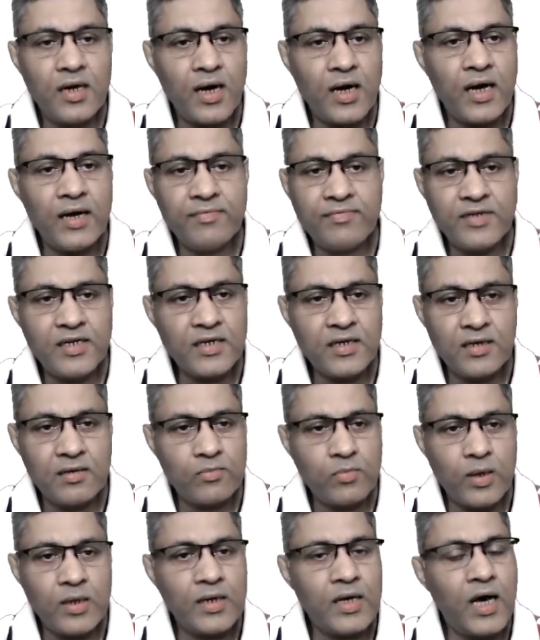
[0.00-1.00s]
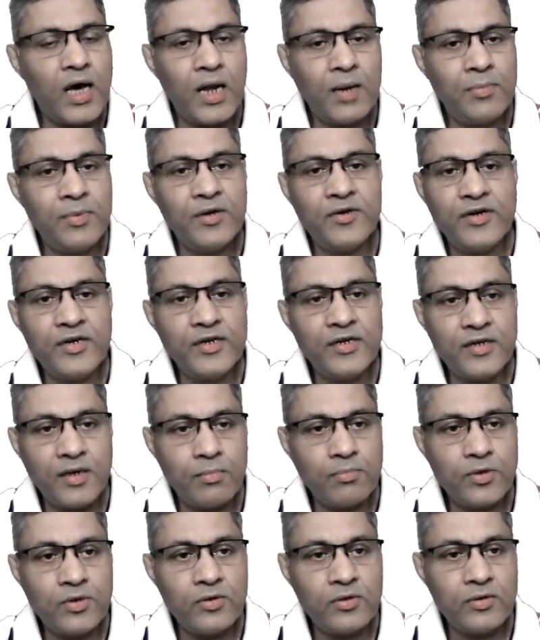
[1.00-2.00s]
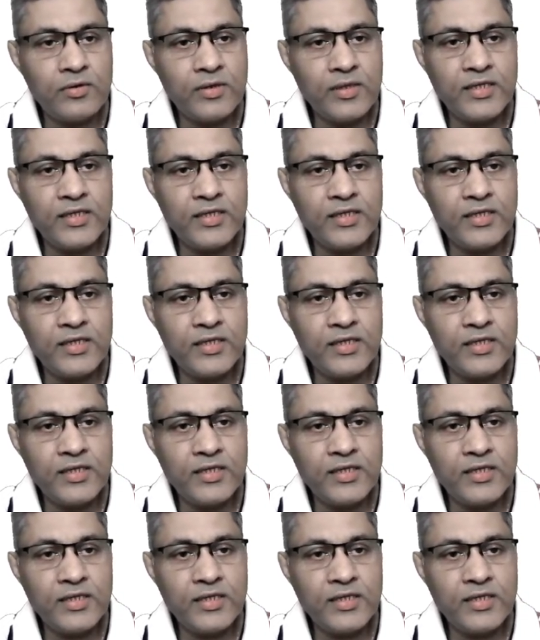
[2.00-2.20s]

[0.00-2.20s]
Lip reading: I've taken one arbitrary number,